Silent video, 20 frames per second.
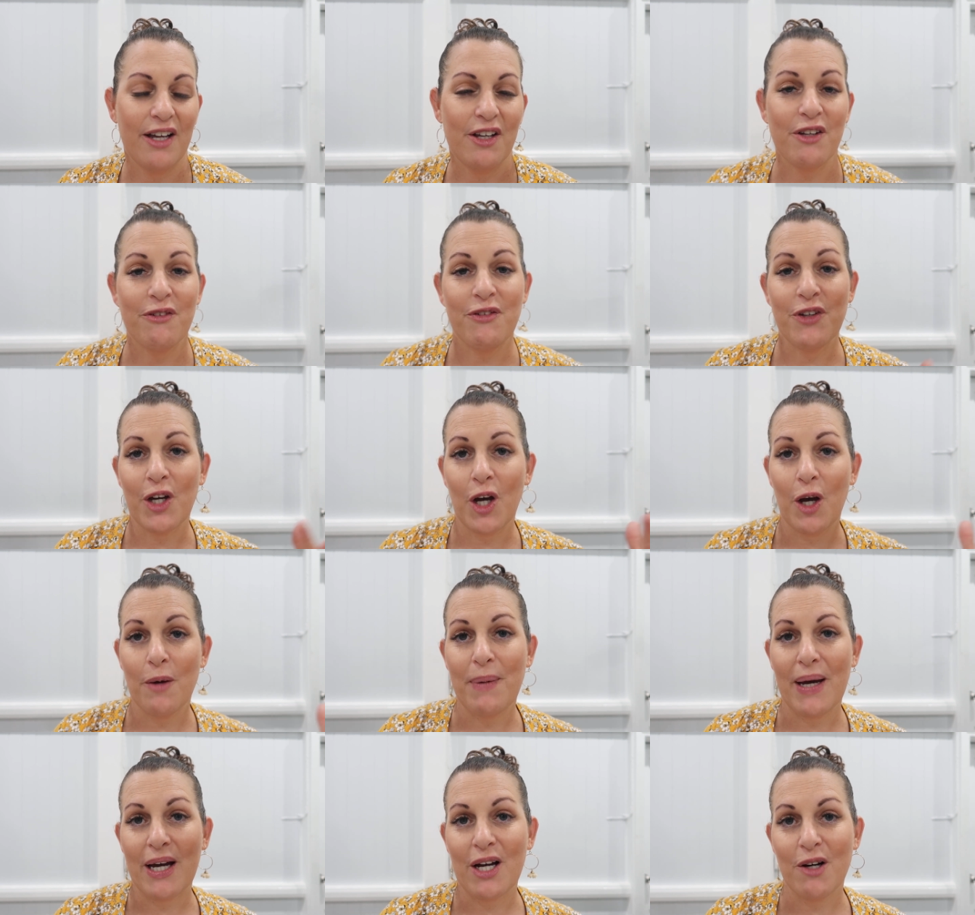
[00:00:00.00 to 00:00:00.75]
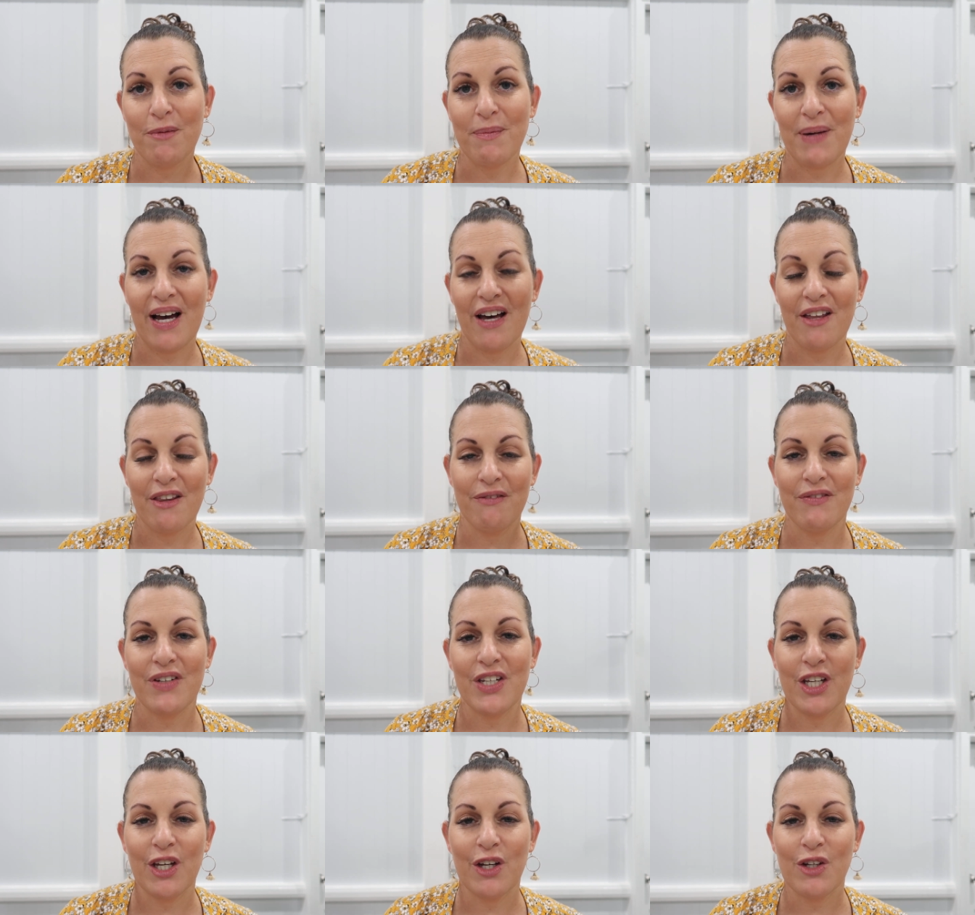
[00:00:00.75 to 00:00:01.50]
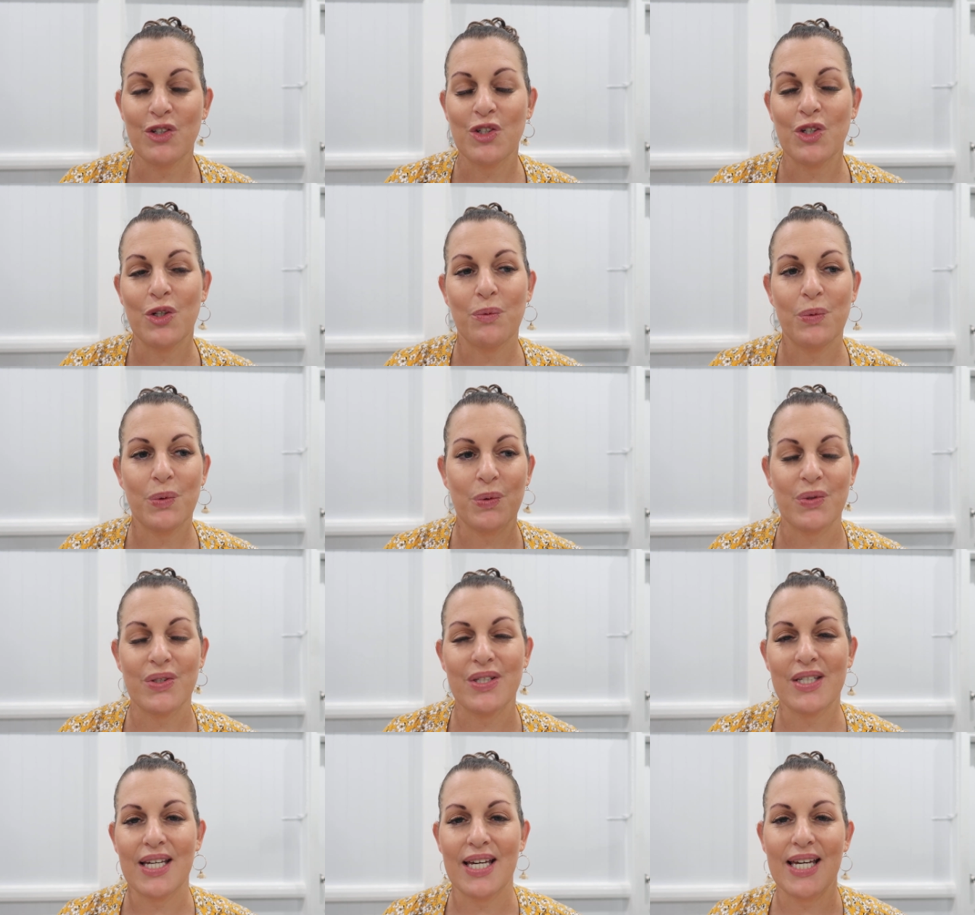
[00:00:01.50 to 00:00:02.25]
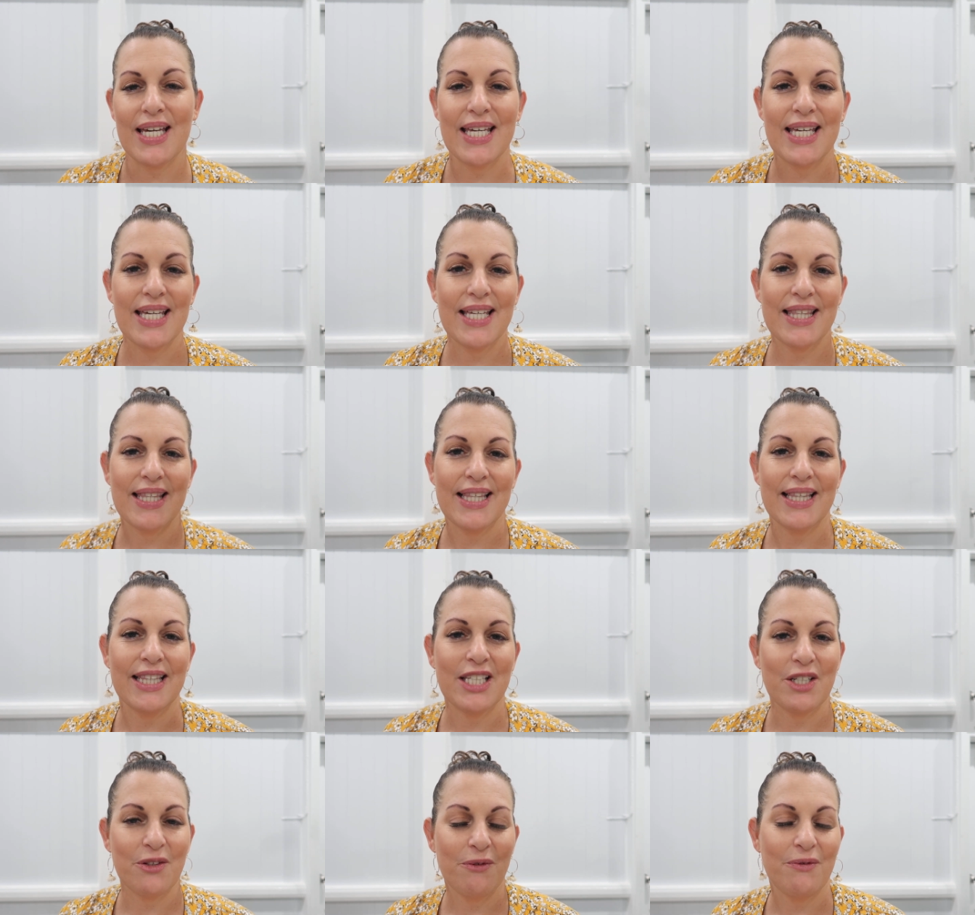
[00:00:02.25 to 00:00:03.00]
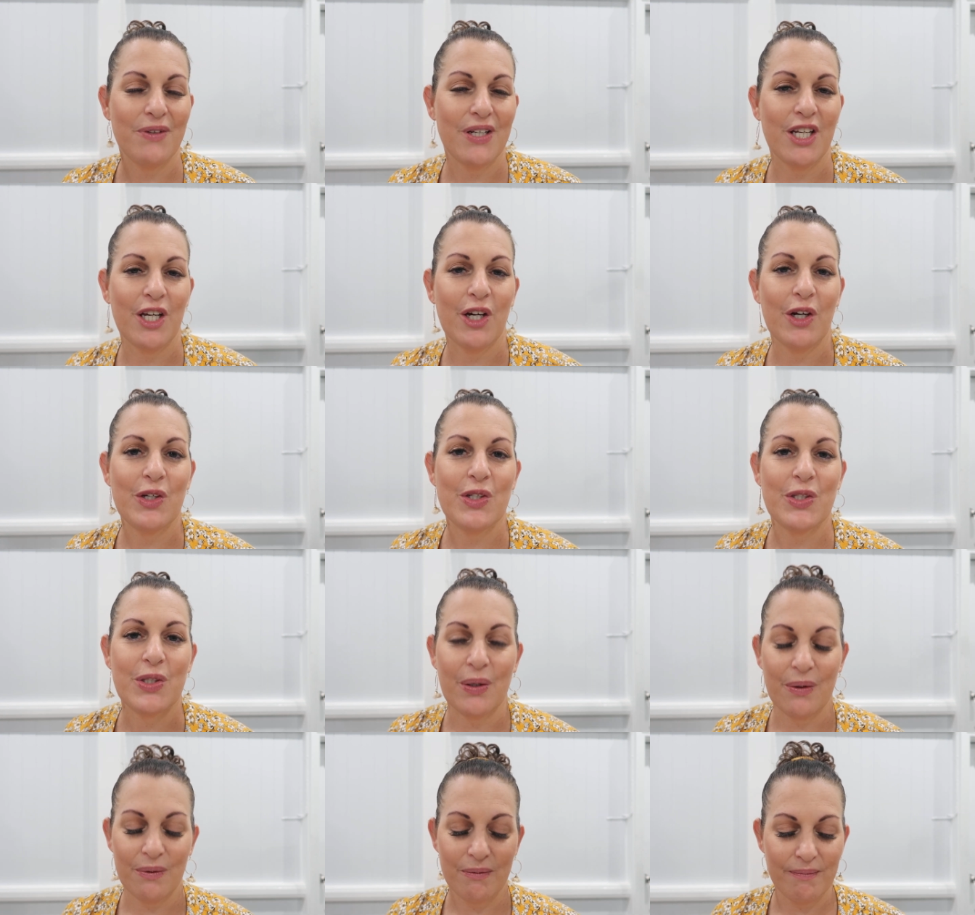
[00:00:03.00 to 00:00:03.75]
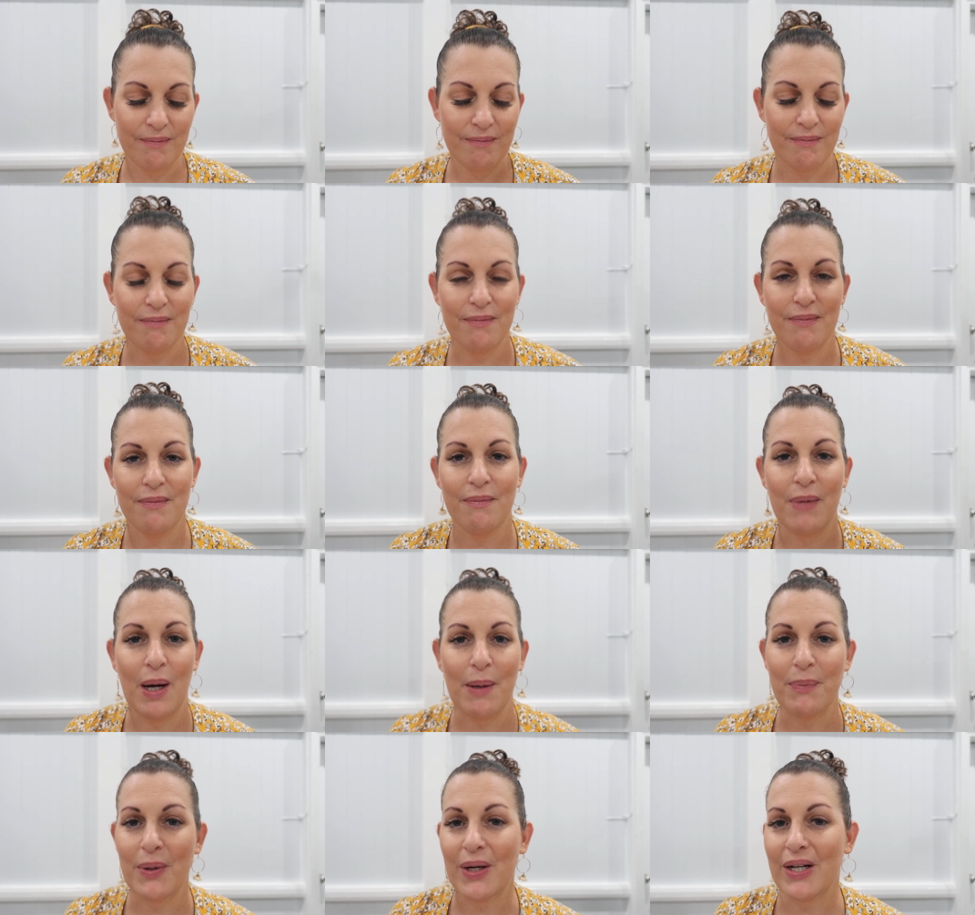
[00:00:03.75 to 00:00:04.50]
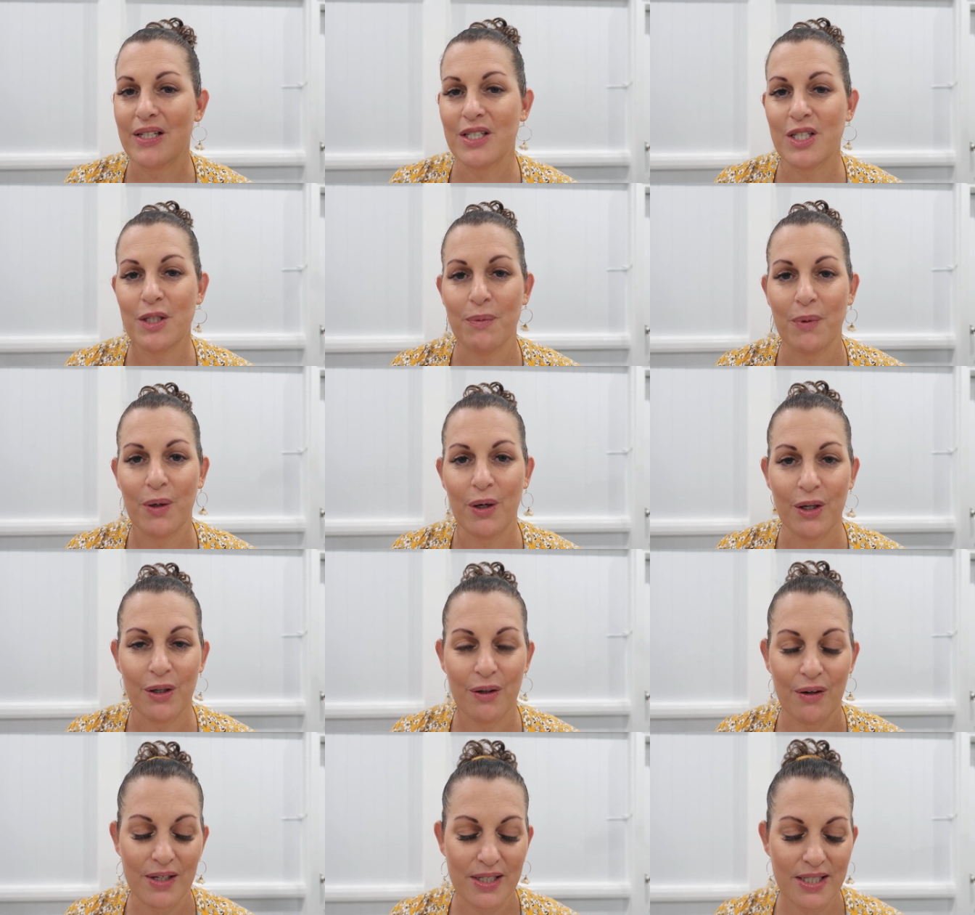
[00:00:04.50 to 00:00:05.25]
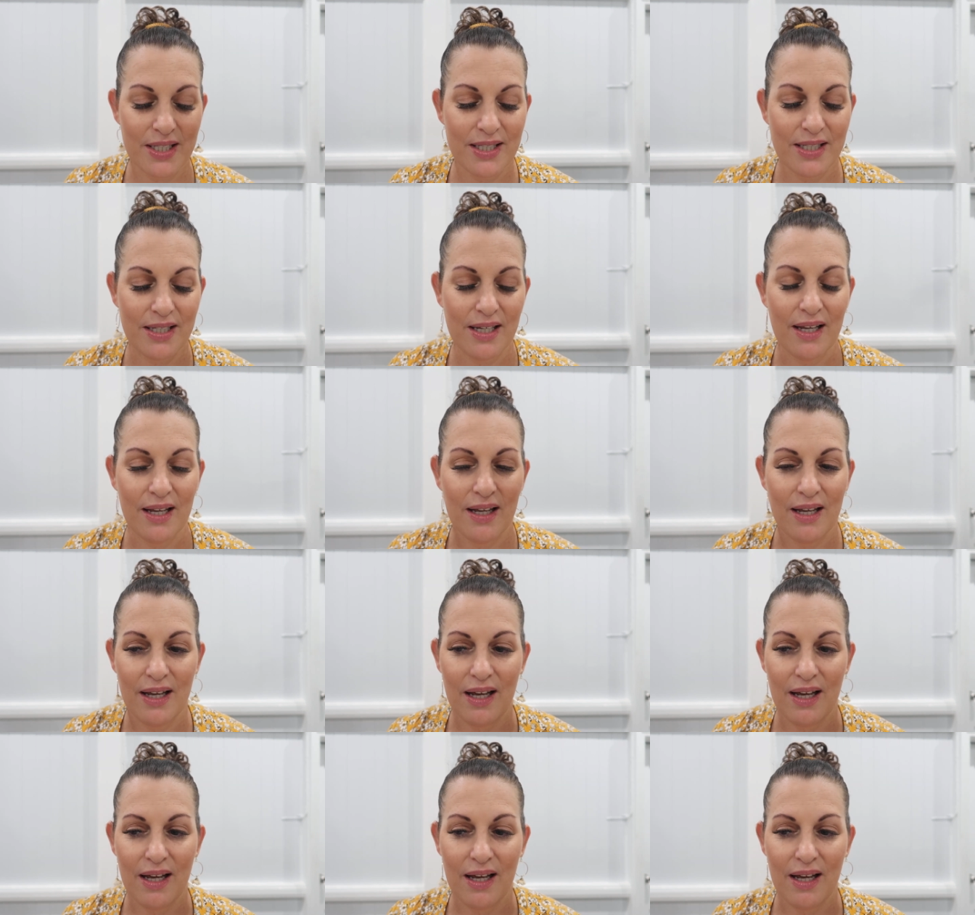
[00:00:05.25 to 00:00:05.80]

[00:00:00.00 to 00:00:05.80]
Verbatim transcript: if you go back on my other videos you will see little videos on my pregnancy progress